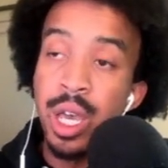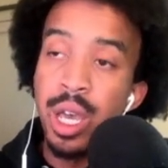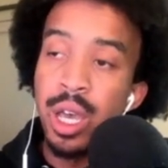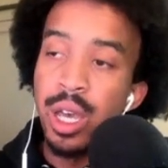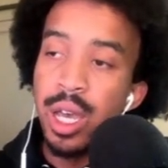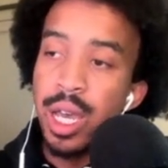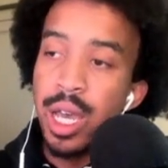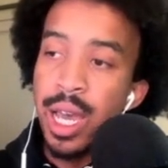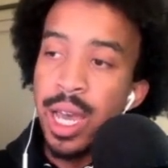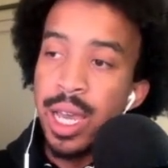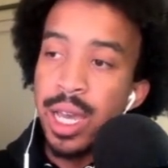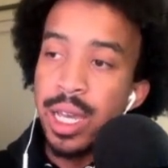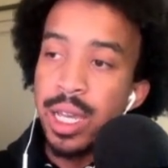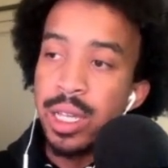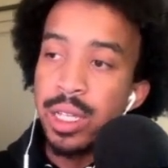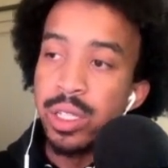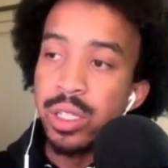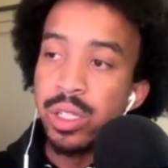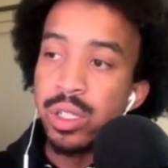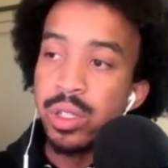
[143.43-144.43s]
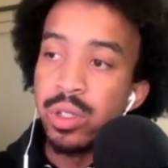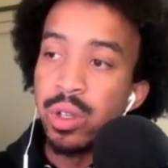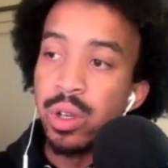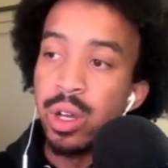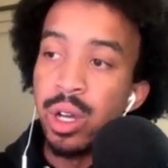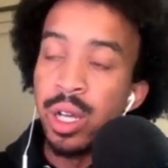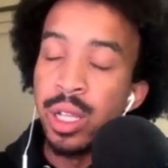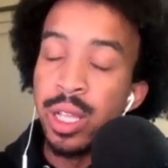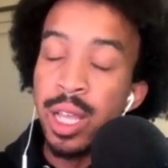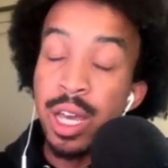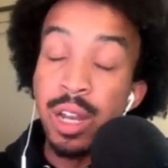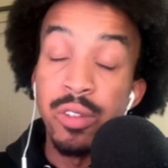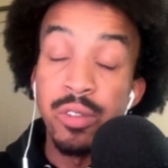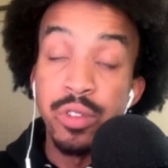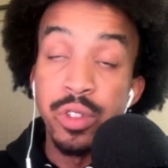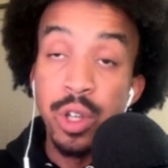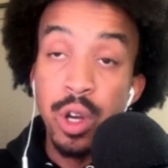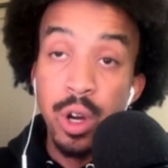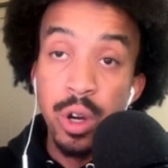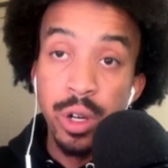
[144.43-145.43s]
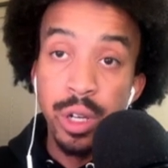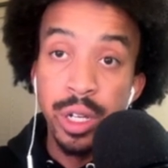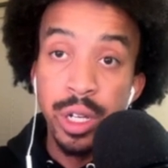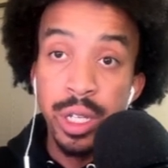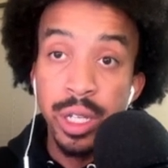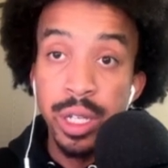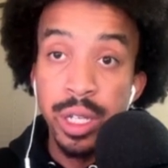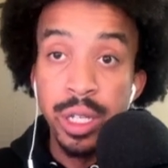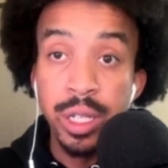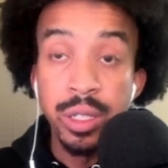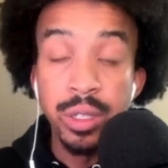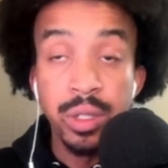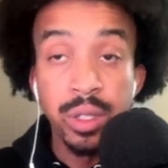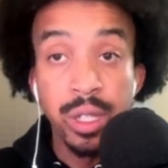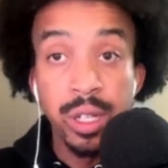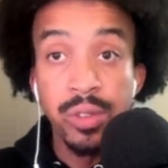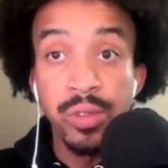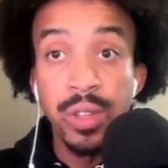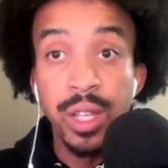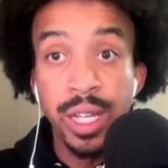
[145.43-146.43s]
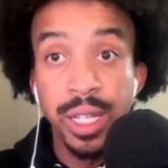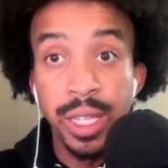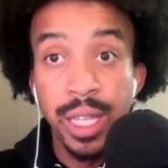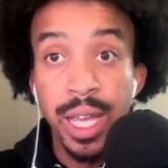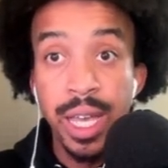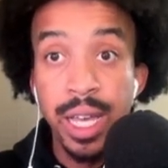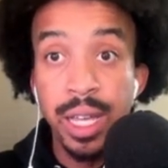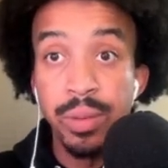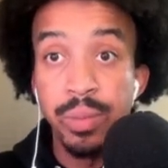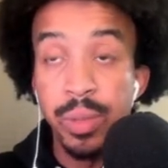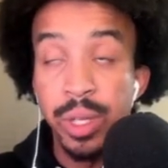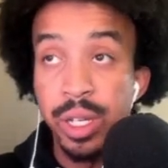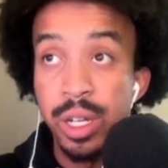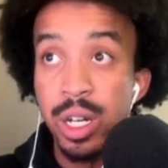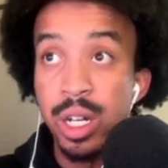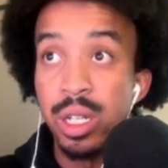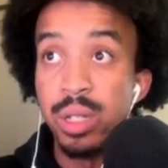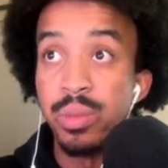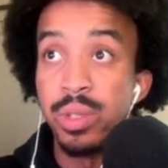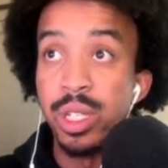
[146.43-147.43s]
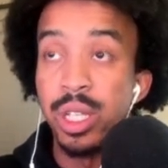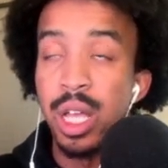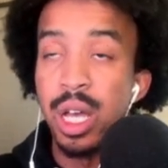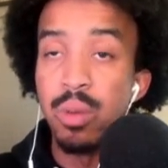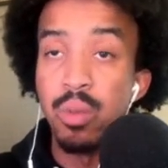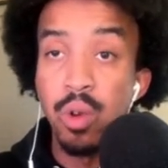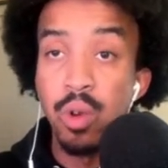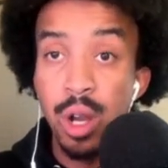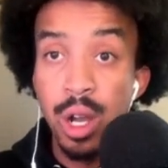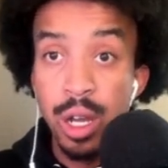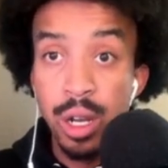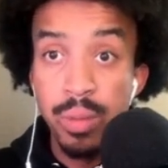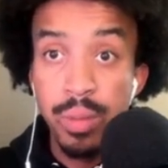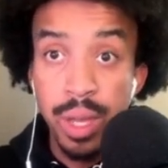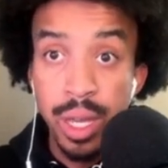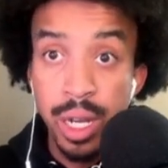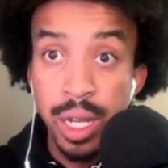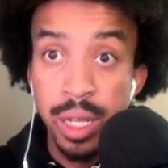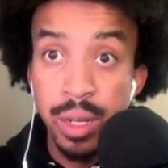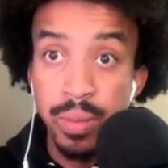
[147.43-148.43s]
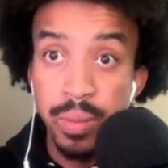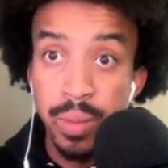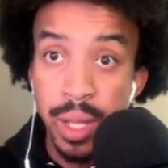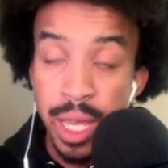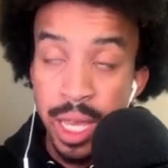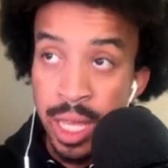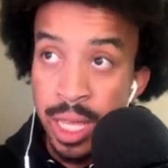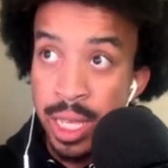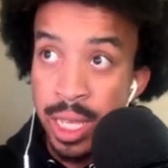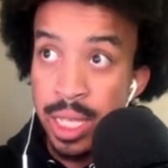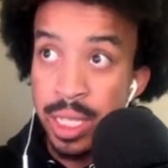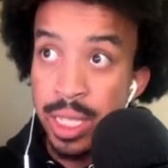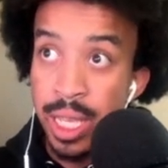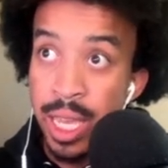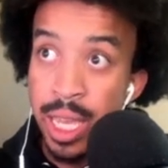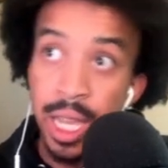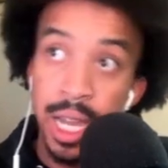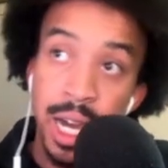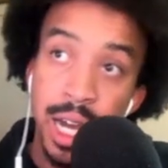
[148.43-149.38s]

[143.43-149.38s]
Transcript: as a lot of targeting and stuff like that becomes a lot more automated, as AI